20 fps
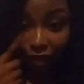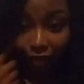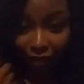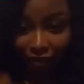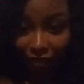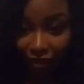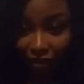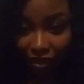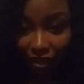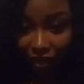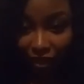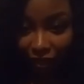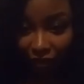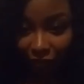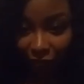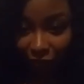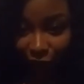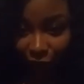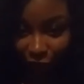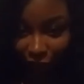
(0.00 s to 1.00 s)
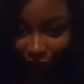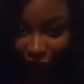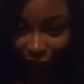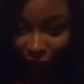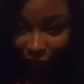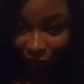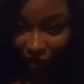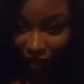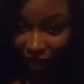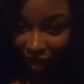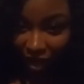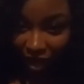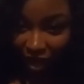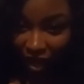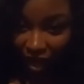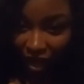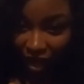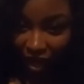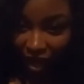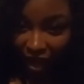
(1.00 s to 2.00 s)
a nugget for you.
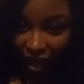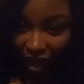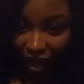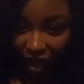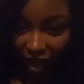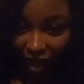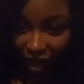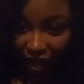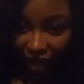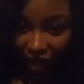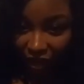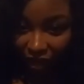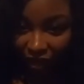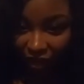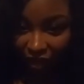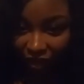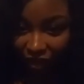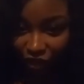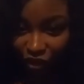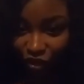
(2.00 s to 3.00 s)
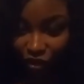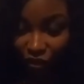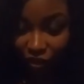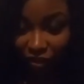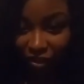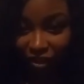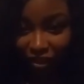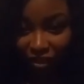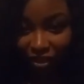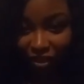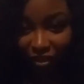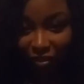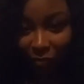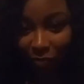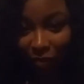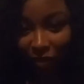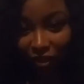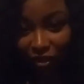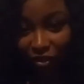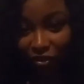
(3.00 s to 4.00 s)
Sean says it
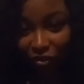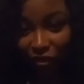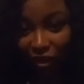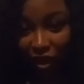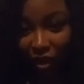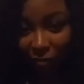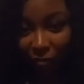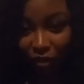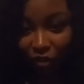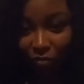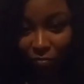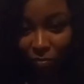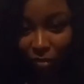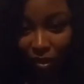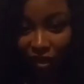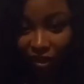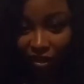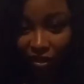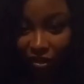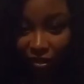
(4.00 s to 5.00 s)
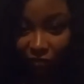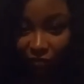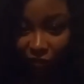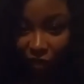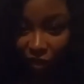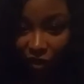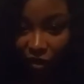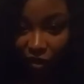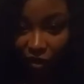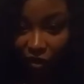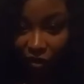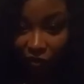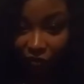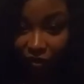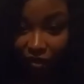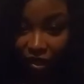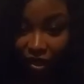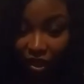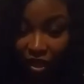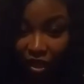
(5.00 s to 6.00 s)
depends on how much money is involved.
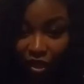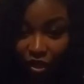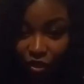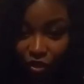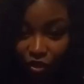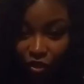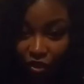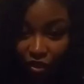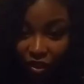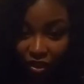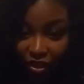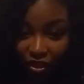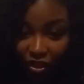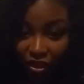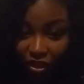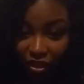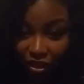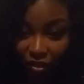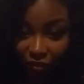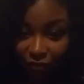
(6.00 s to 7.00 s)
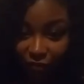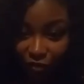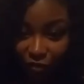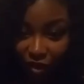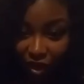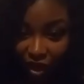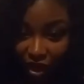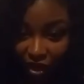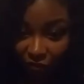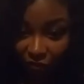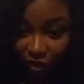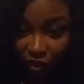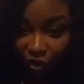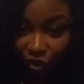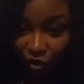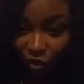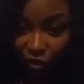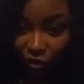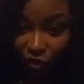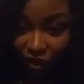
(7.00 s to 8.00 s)
Journey says if you have a
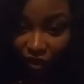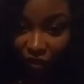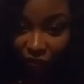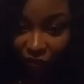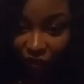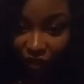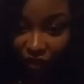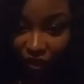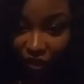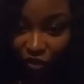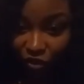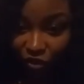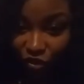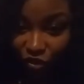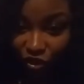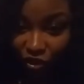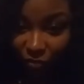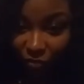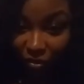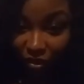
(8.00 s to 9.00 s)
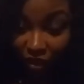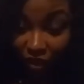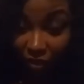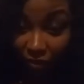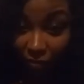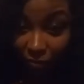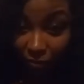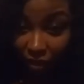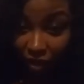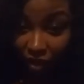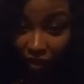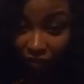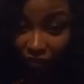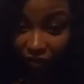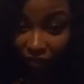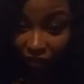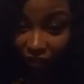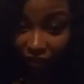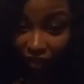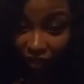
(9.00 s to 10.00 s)
goal in a relationship to get
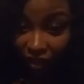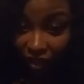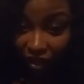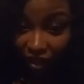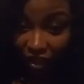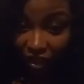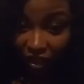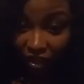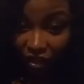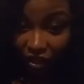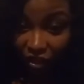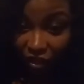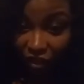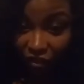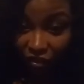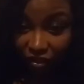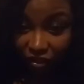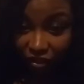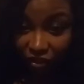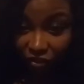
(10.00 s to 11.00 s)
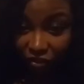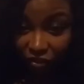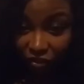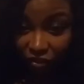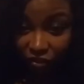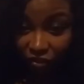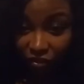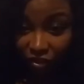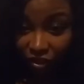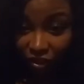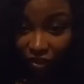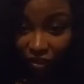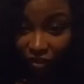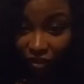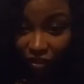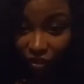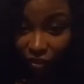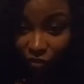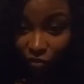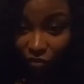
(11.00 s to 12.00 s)
married, y'all still
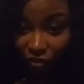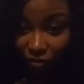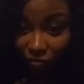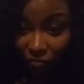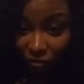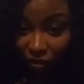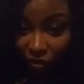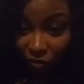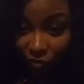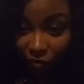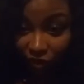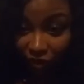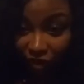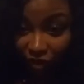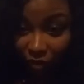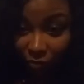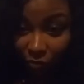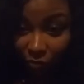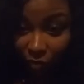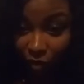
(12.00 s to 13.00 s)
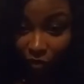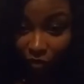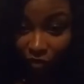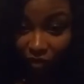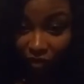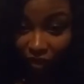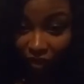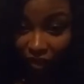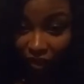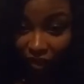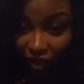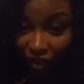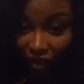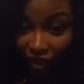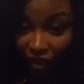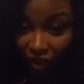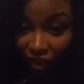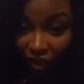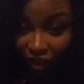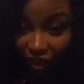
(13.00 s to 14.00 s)
continue to be with this
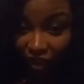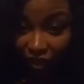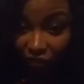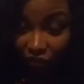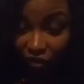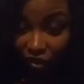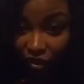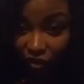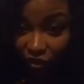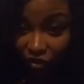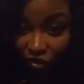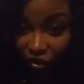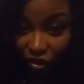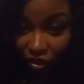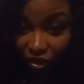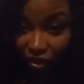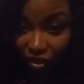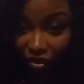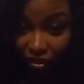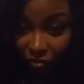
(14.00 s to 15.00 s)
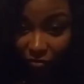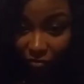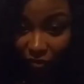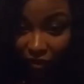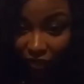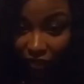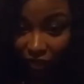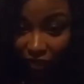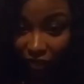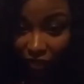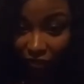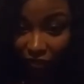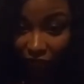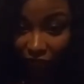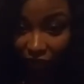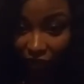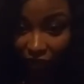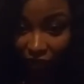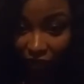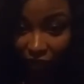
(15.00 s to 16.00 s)
person if he or she doesn't believe
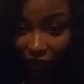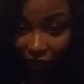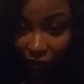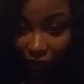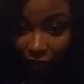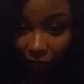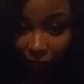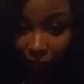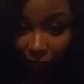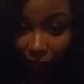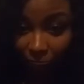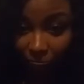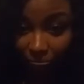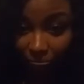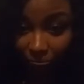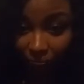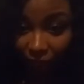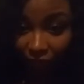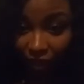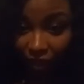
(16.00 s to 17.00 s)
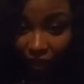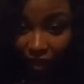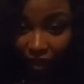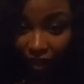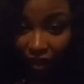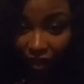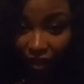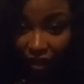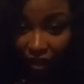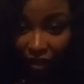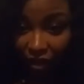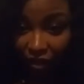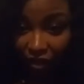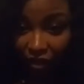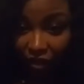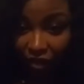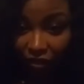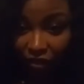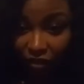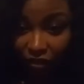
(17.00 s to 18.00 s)
in
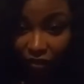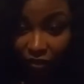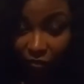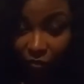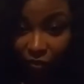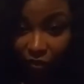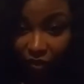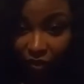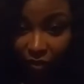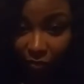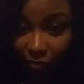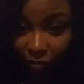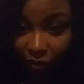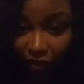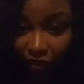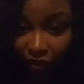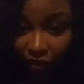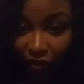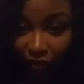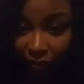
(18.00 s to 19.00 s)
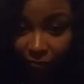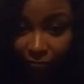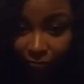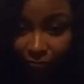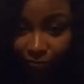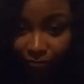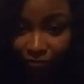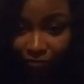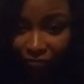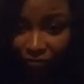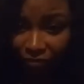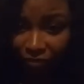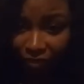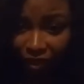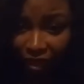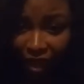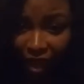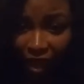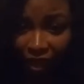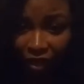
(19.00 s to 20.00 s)
or doesn't want a prenup.
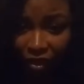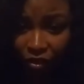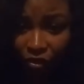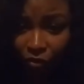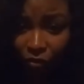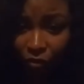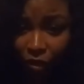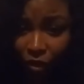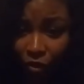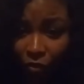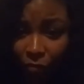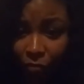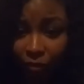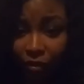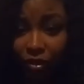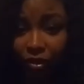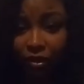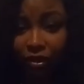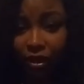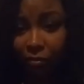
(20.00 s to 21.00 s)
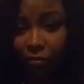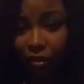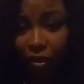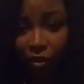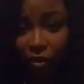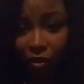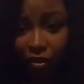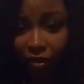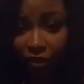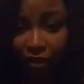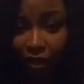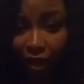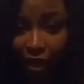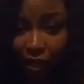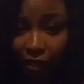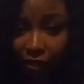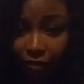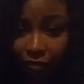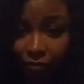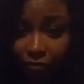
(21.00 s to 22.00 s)
I can do an Oprah and Stedman all
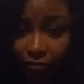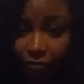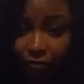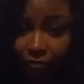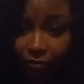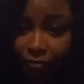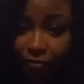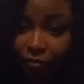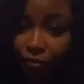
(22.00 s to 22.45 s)
day. She